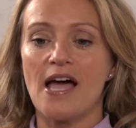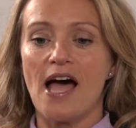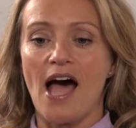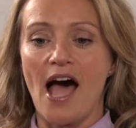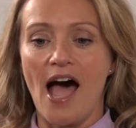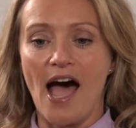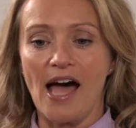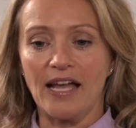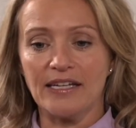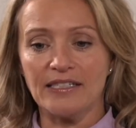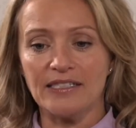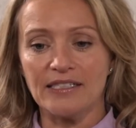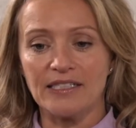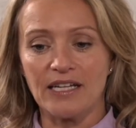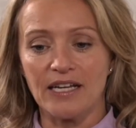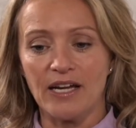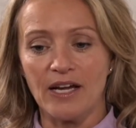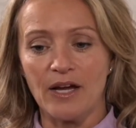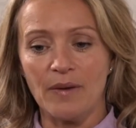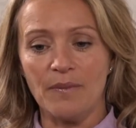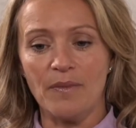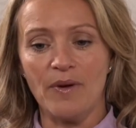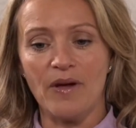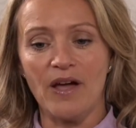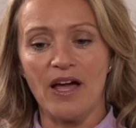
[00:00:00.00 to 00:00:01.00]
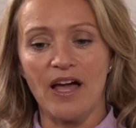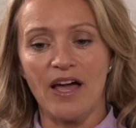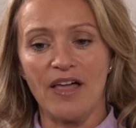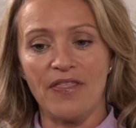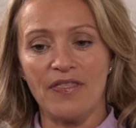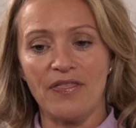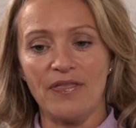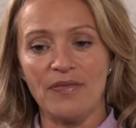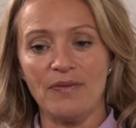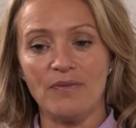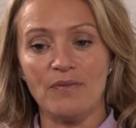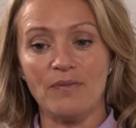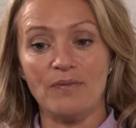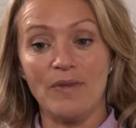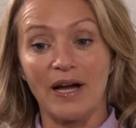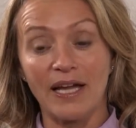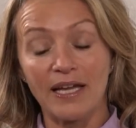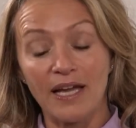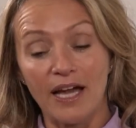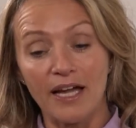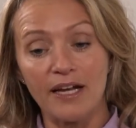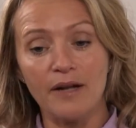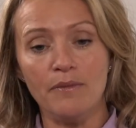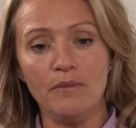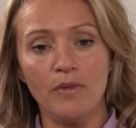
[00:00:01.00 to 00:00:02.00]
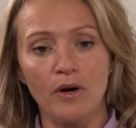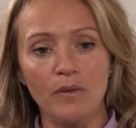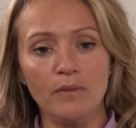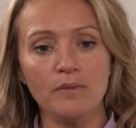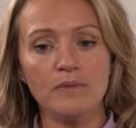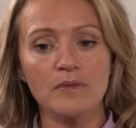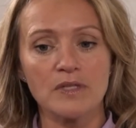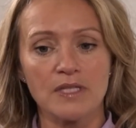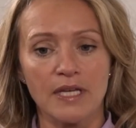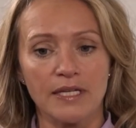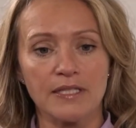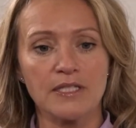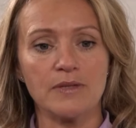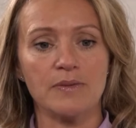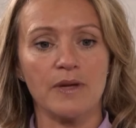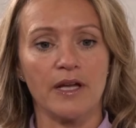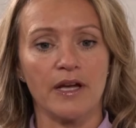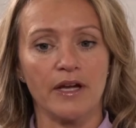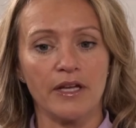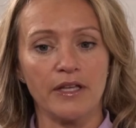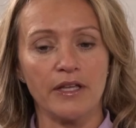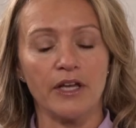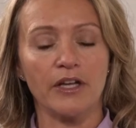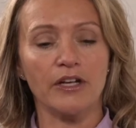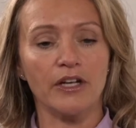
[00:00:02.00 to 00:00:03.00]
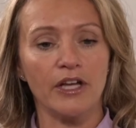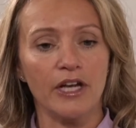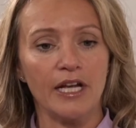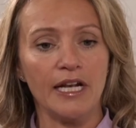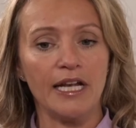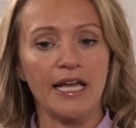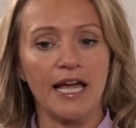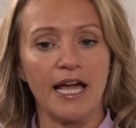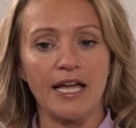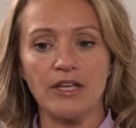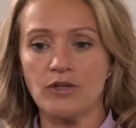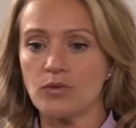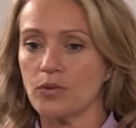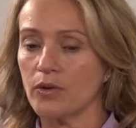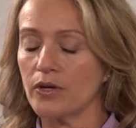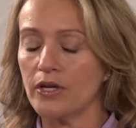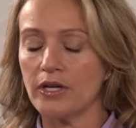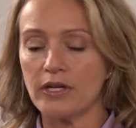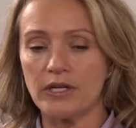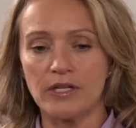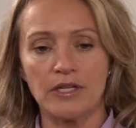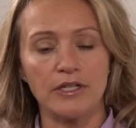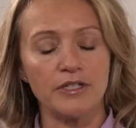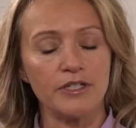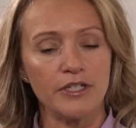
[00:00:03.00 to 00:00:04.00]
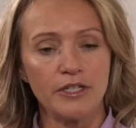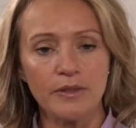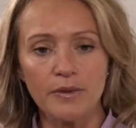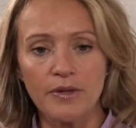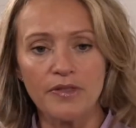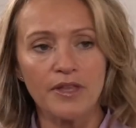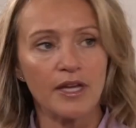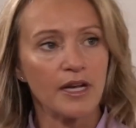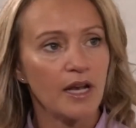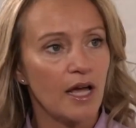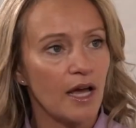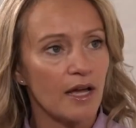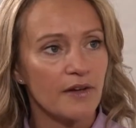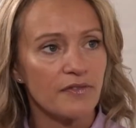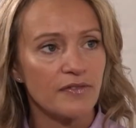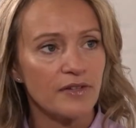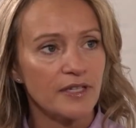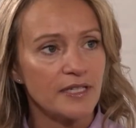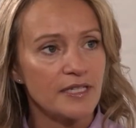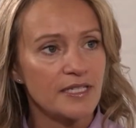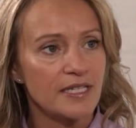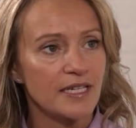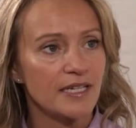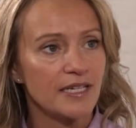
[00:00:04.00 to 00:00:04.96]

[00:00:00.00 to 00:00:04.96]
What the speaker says: And my kind of mum said to me at an early age, "What are you going to do with your life, Linzi?"